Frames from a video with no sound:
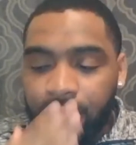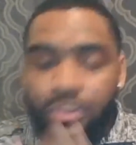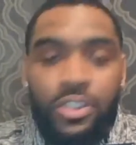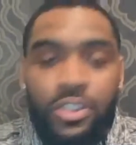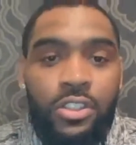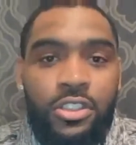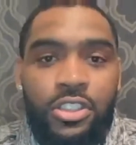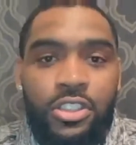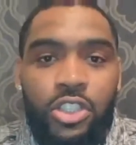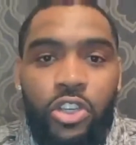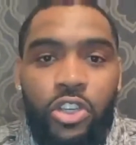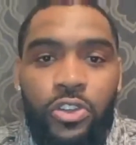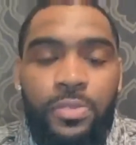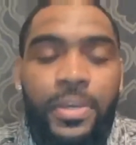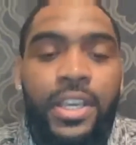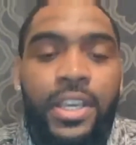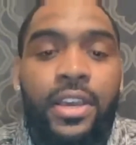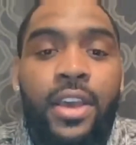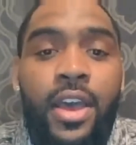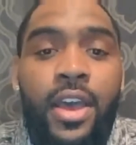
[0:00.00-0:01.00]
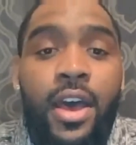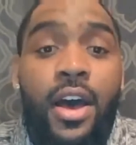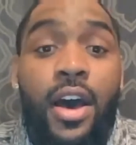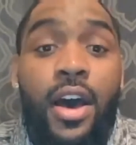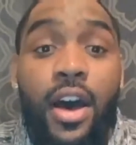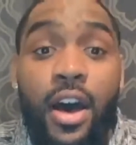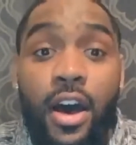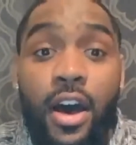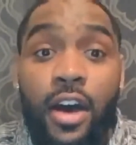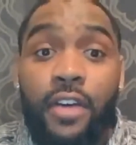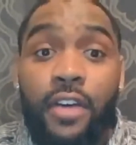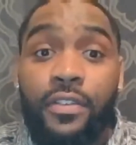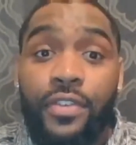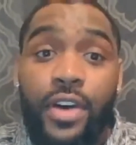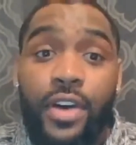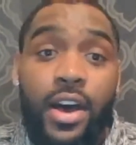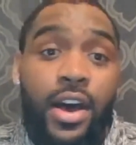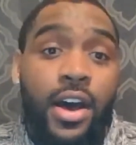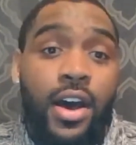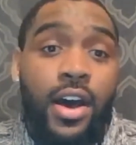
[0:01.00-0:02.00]
excuse me, of
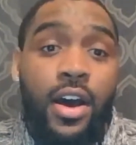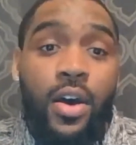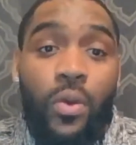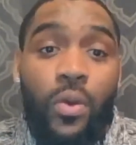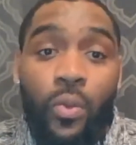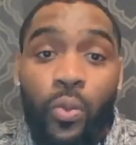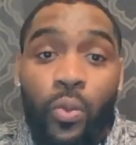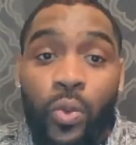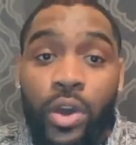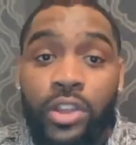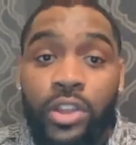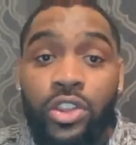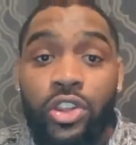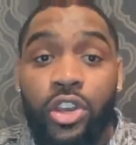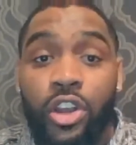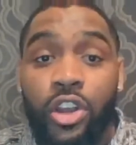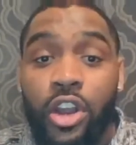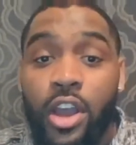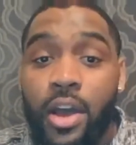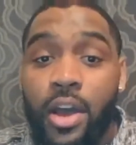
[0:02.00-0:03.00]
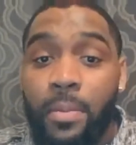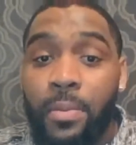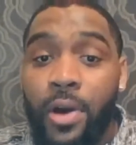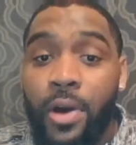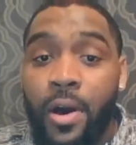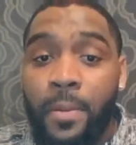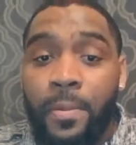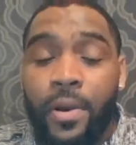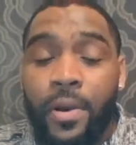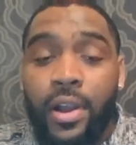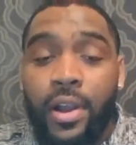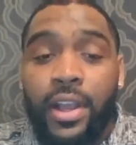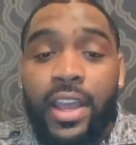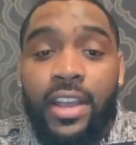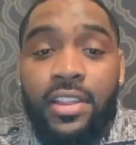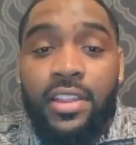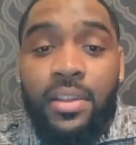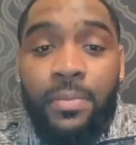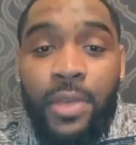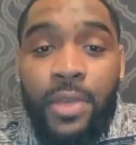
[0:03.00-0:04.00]
what your ballpark
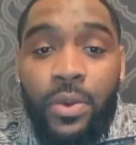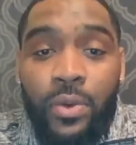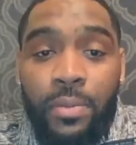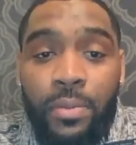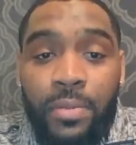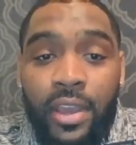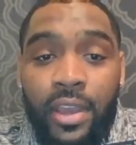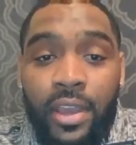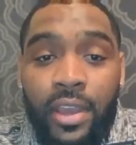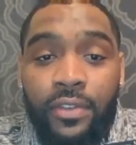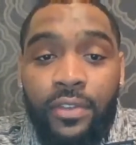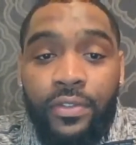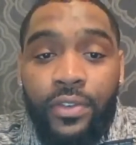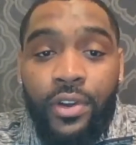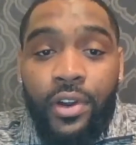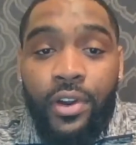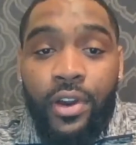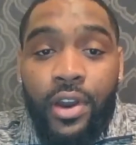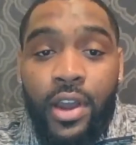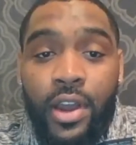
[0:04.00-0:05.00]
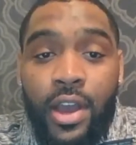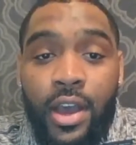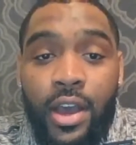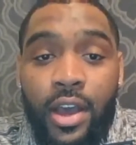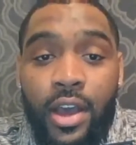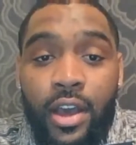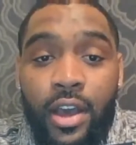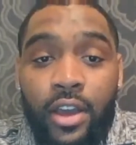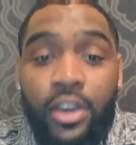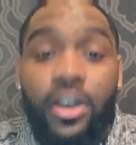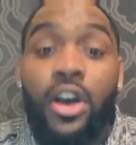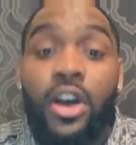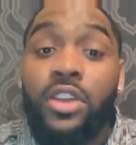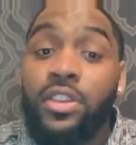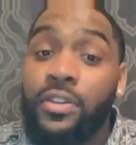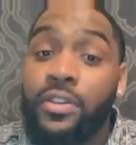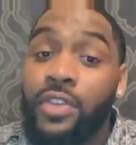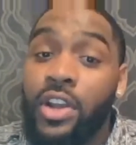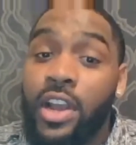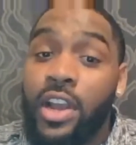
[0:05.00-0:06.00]
estimate would be for cost of
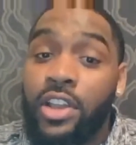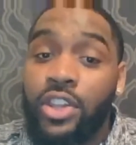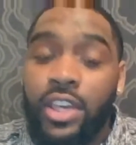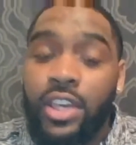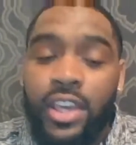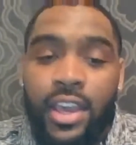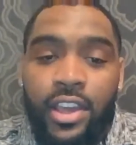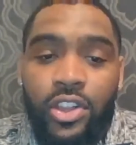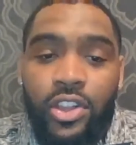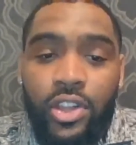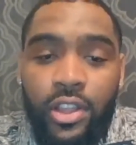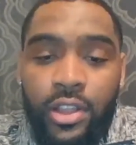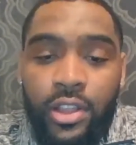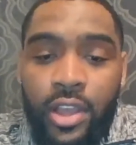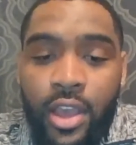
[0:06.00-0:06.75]
your education.